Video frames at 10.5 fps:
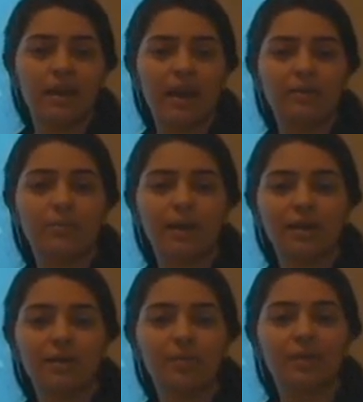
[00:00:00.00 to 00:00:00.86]
And
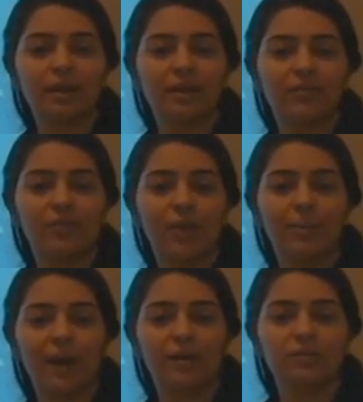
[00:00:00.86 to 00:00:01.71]
many believe that
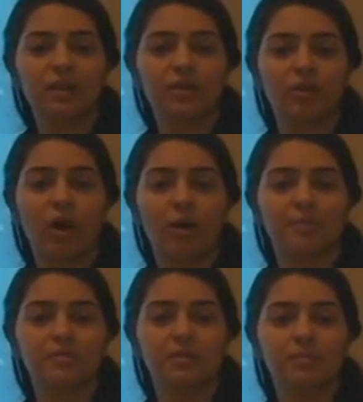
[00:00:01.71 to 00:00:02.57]
biotech
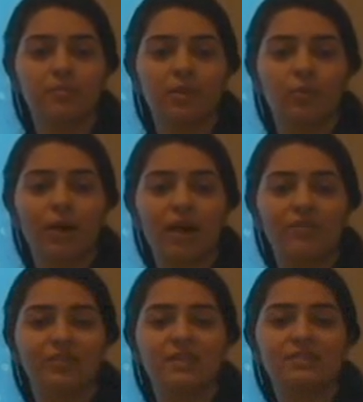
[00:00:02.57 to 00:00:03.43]
crops will have
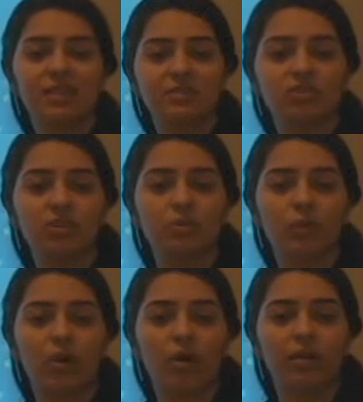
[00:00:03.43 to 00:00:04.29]
an essential
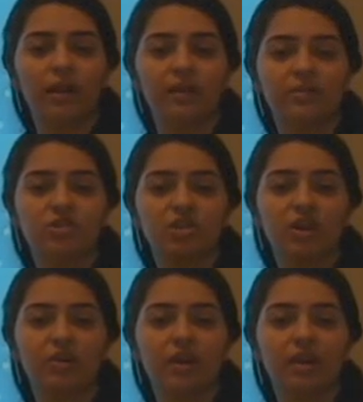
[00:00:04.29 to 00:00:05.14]
role in
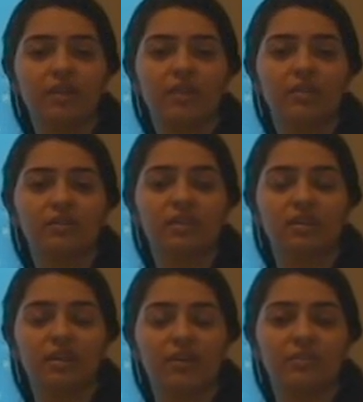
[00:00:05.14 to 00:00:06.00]
ensuring that there's
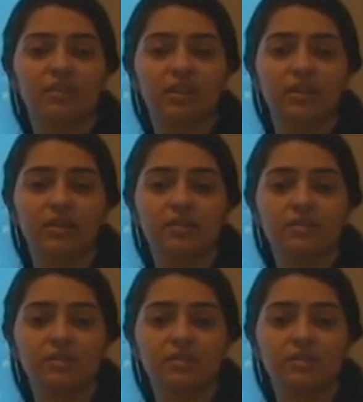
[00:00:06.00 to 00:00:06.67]
enough to eat.